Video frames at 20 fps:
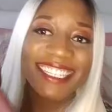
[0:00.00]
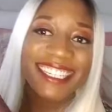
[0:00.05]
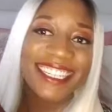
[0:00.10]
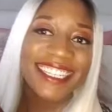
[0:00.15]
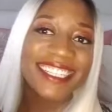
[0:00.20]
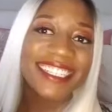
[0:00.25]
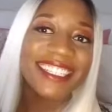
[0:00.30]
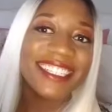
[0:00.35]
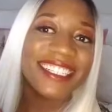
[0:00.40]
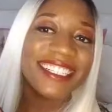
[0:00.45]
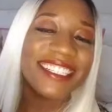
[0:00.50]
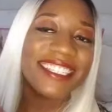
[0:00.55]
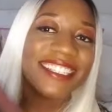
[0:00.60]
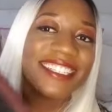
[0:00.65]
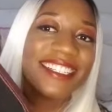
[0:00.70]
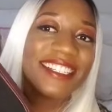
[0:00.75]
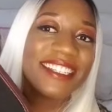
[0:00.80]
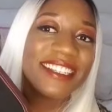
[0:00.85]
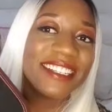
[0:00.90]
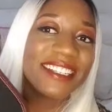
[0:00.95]
deal.
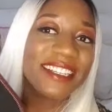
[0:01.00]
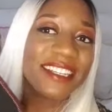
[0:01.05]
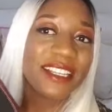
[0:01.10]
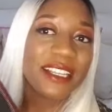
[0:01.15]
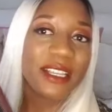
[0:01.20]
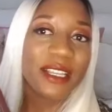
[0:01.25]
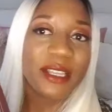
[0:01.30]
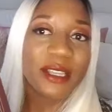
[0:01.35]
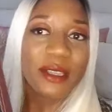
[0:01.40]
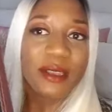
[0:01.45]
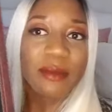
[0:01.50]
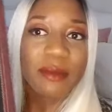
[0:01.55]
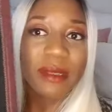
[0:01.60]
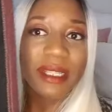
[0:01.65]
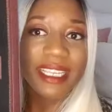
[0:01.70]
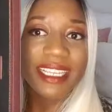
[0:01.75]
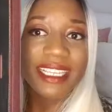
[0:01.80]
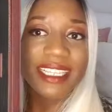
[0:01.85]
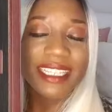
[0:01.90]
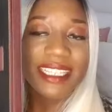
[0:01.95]

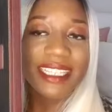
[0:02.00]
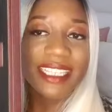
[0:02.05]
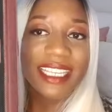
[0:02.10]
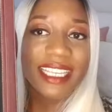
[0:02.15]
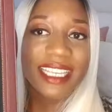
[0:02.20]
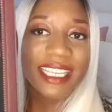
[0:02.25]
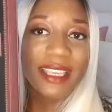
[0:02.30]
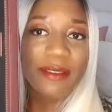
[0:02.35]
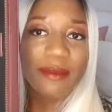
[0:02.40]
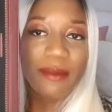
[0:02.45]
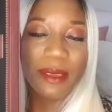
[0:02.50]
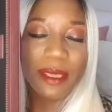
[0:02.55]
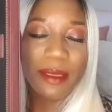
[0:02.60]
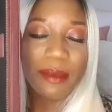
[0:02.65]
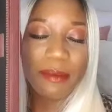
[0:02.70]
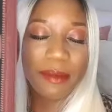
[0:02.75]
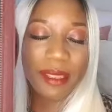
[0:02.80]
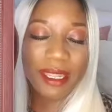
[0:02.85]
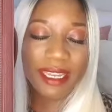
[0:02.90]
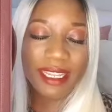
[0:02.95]
Please give me a
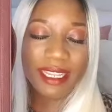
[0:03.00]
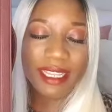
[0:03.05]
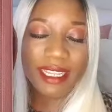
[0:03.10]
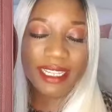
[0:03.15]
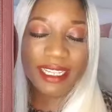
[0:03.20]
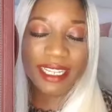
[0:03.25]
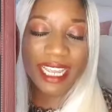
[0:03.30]
minute.